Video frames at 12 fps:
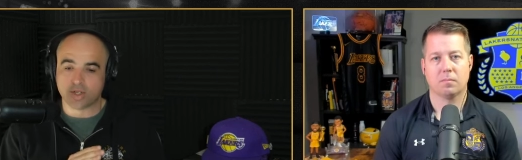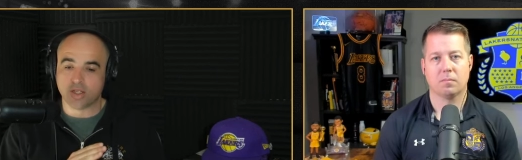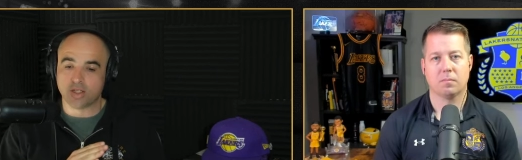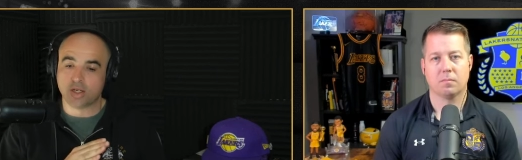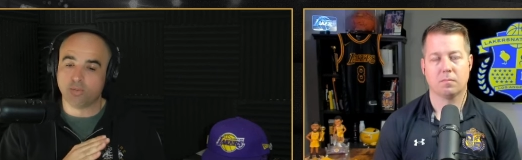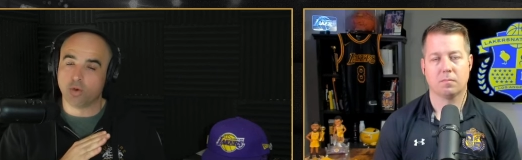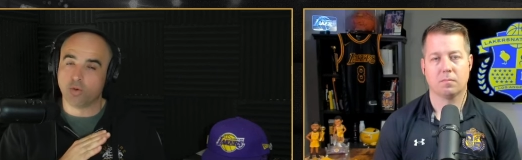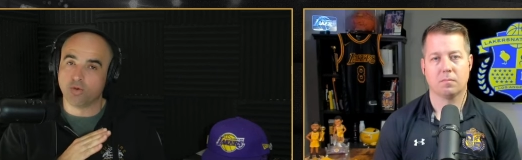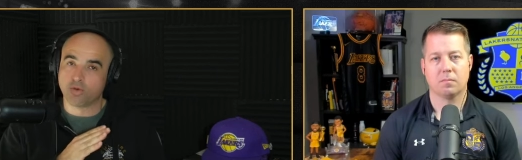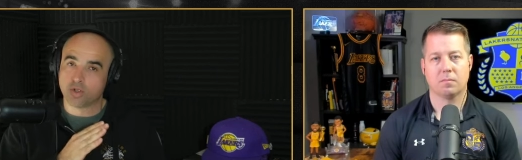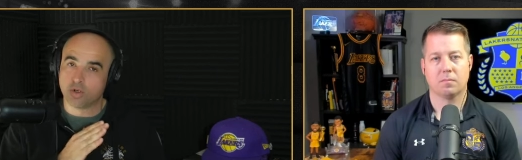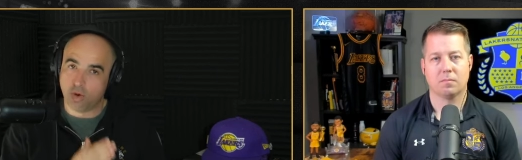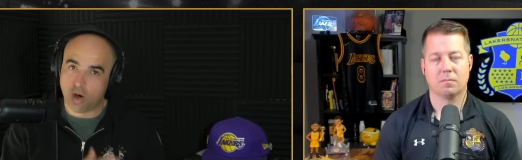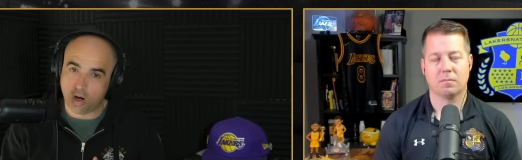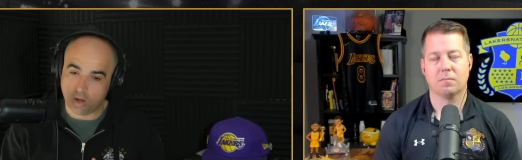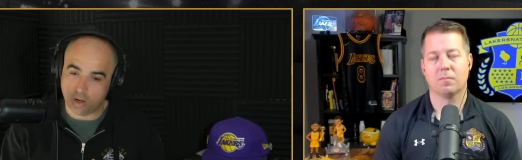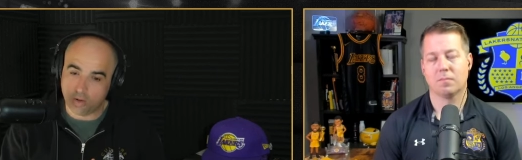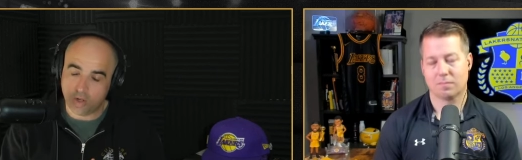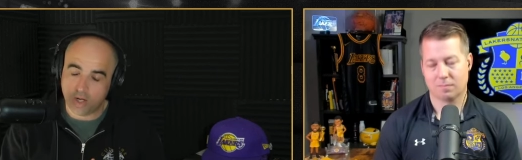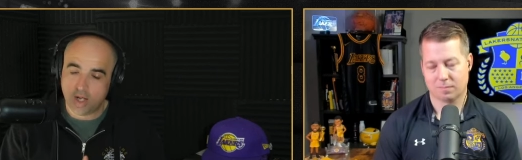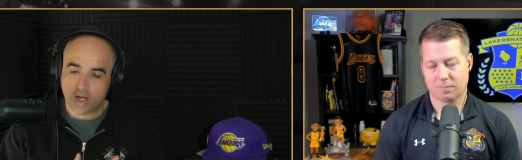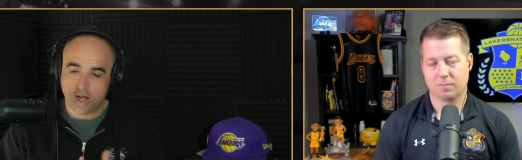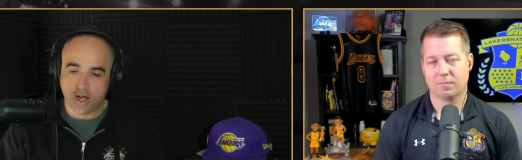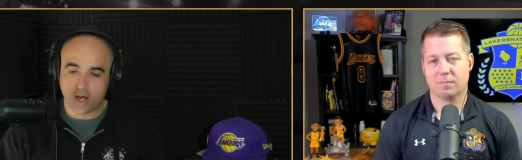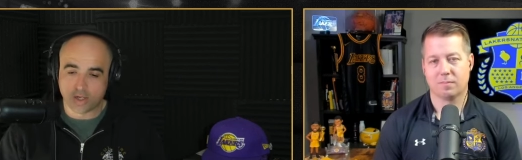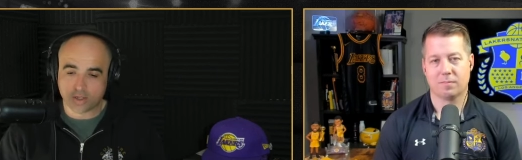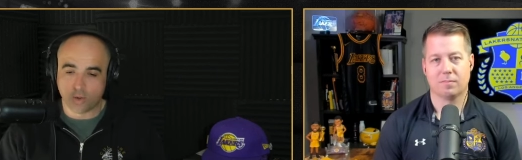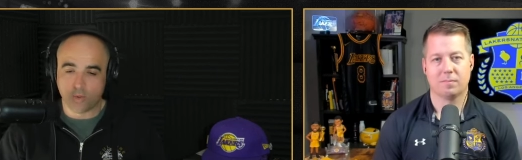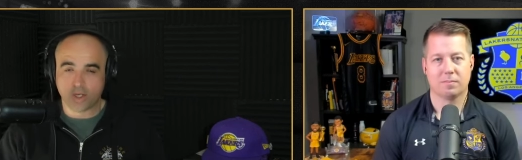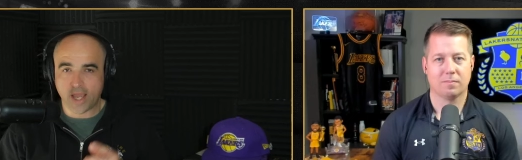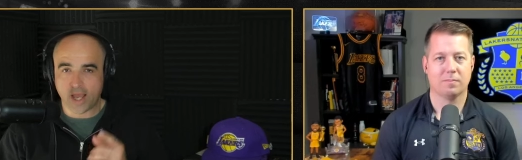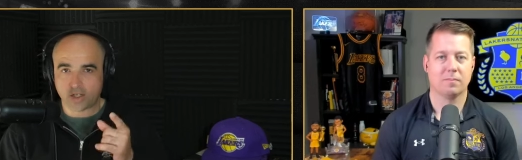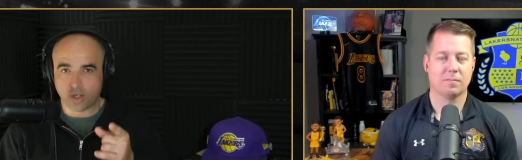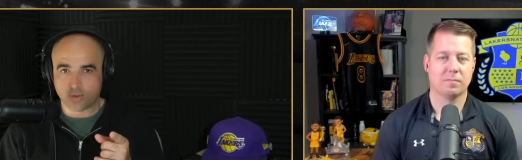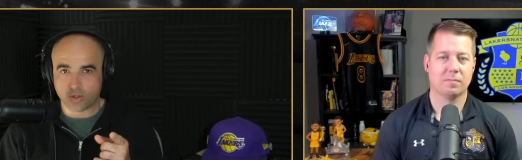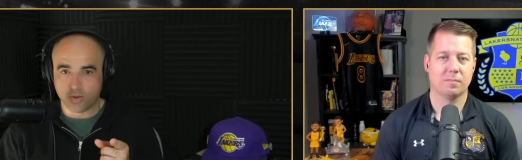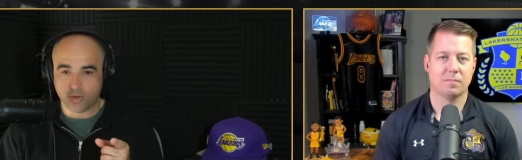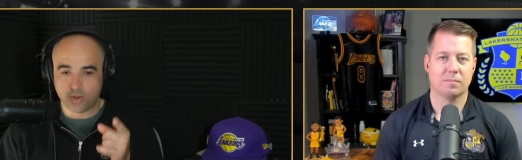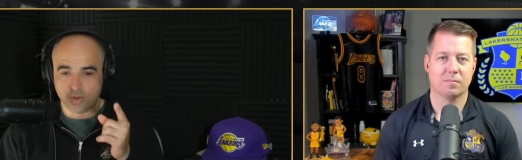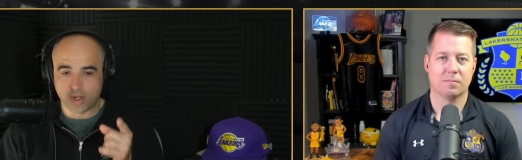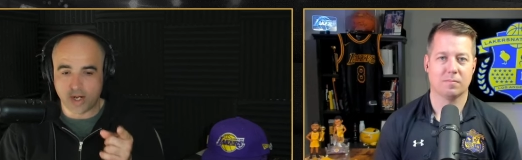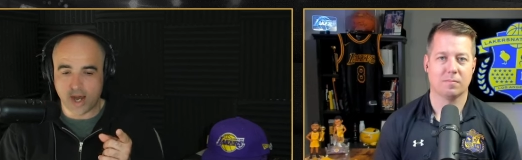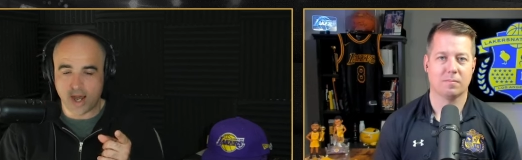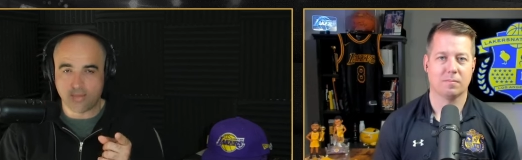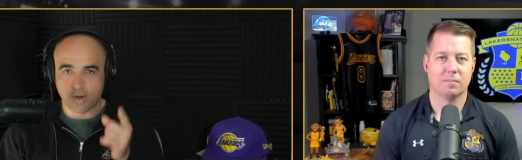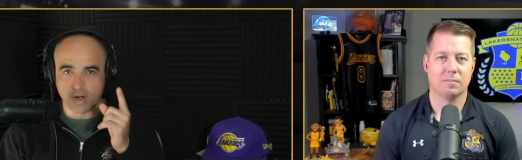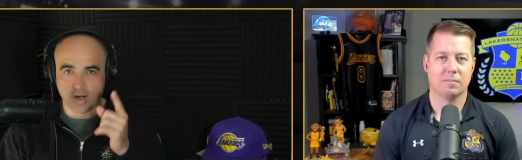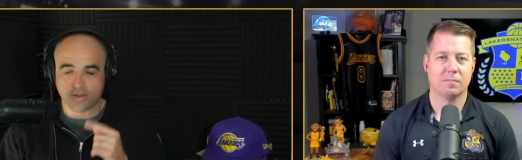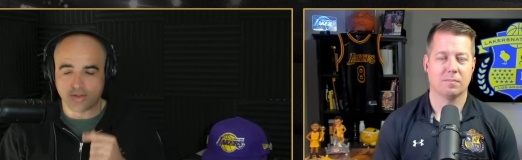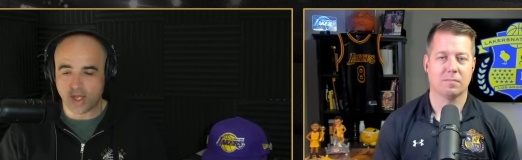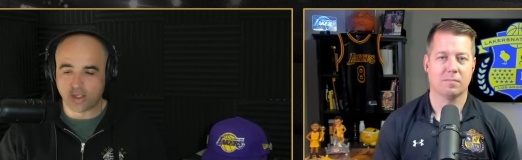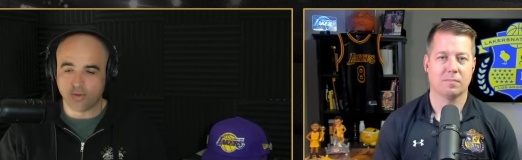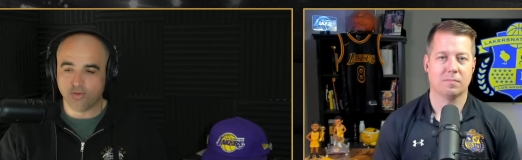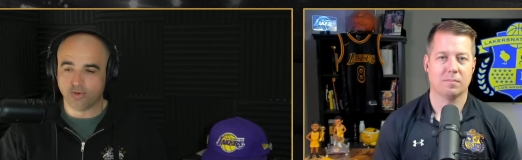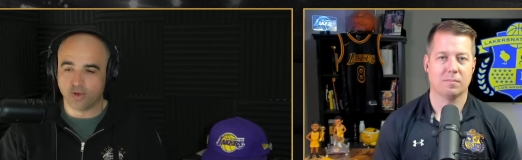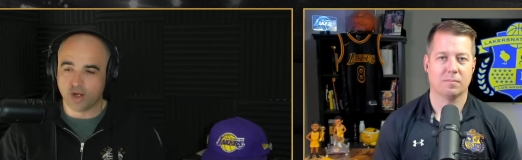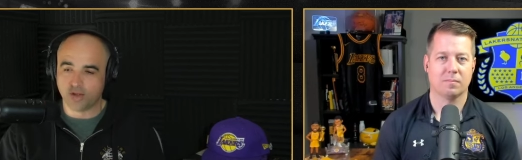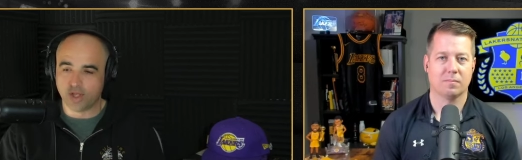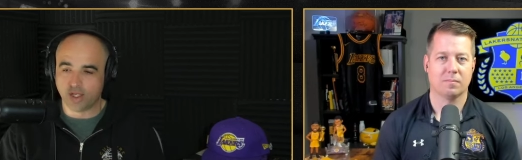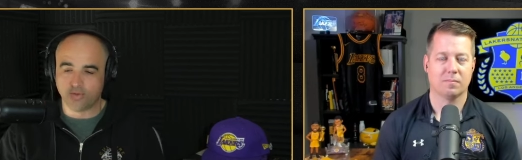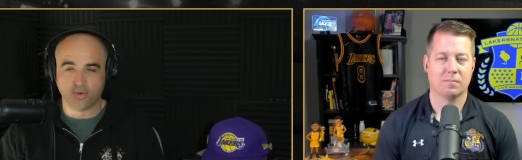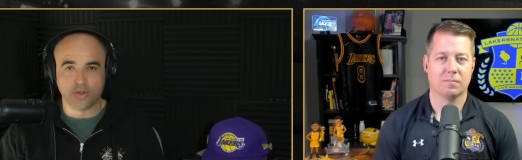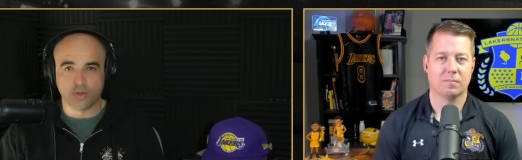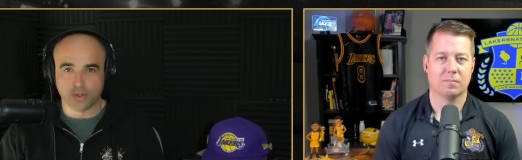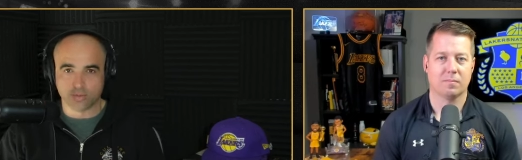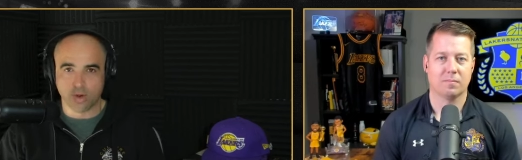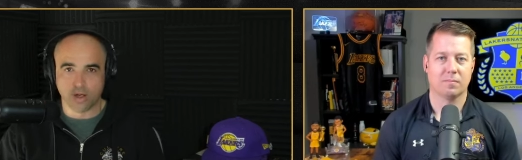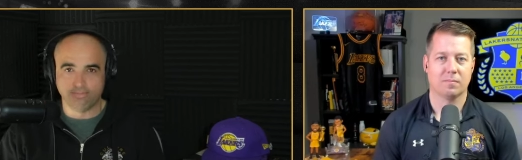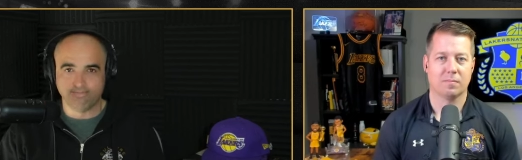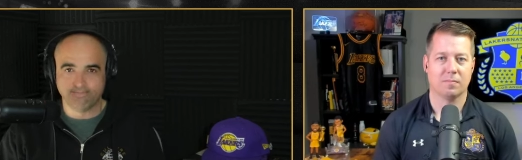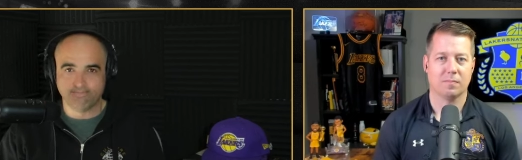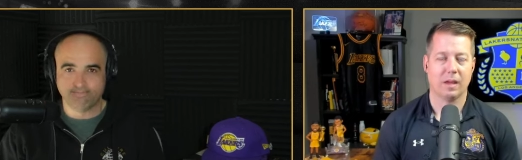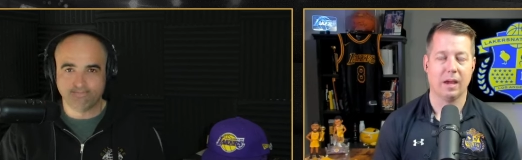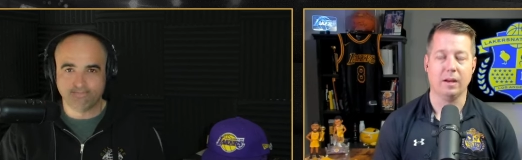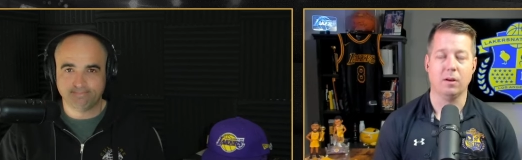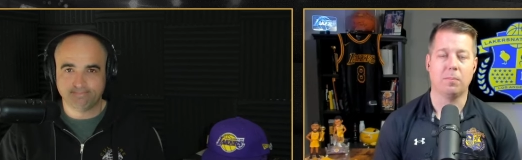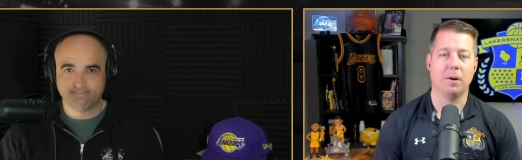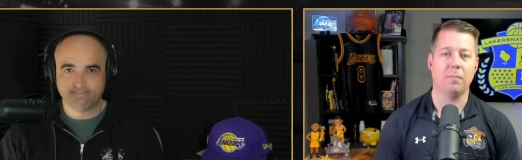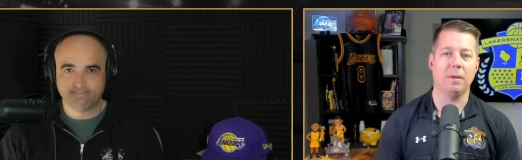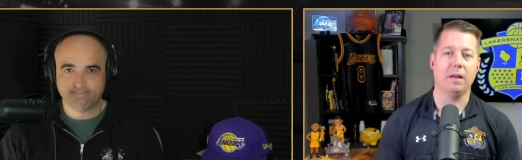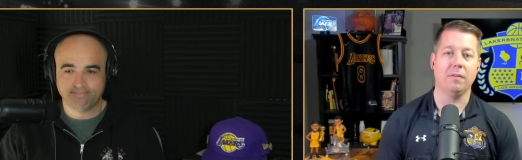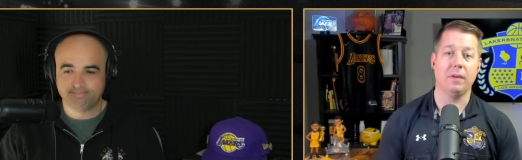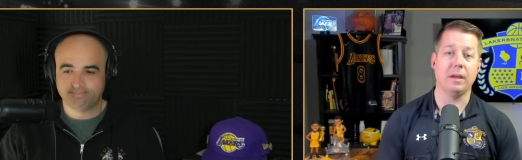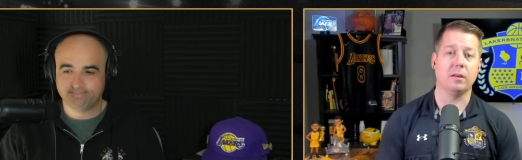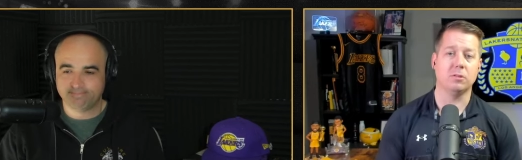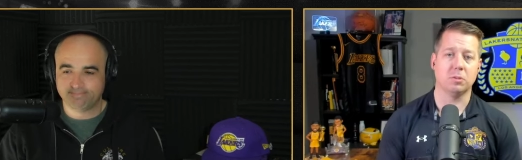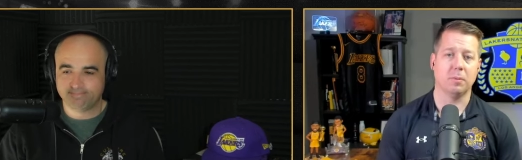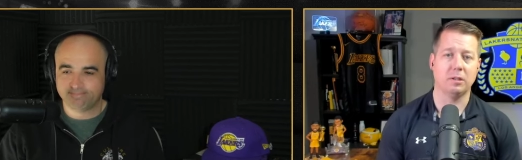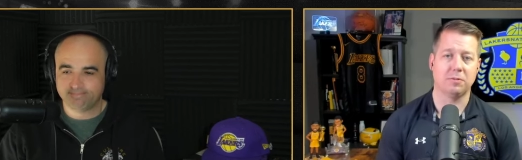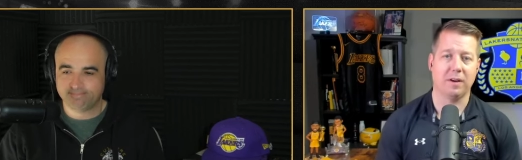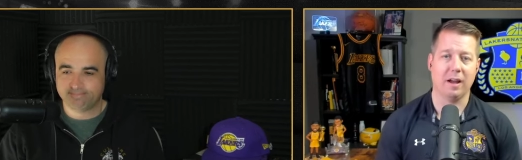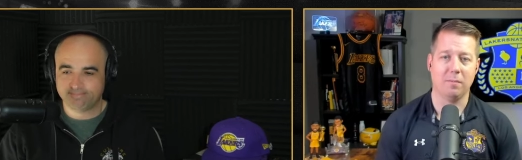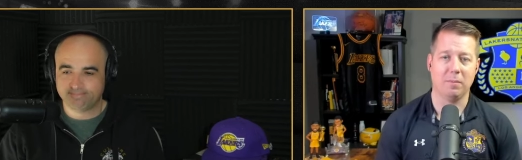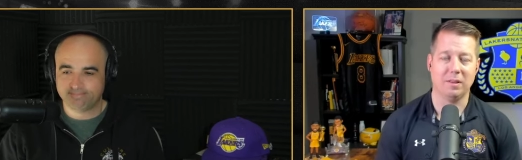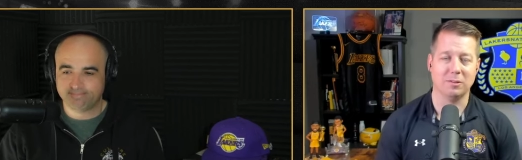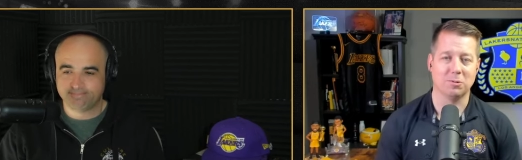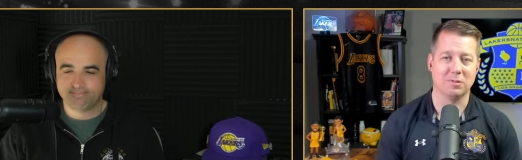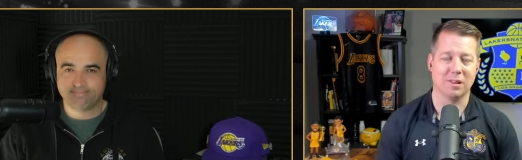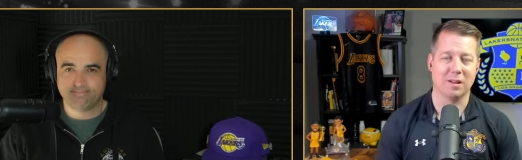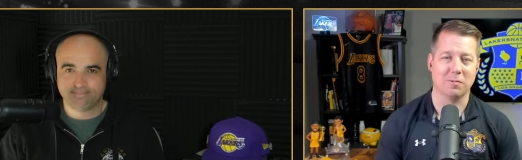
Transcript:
Speaker 1: the Timberwolves tomorrow. Uh, so we'll catch up soon, you and I. But uh, thank you for uh, thank you for doing this, bud.
Speaker 2: Hey, no problem, Allen. Thank you so much for having me. This was a lot of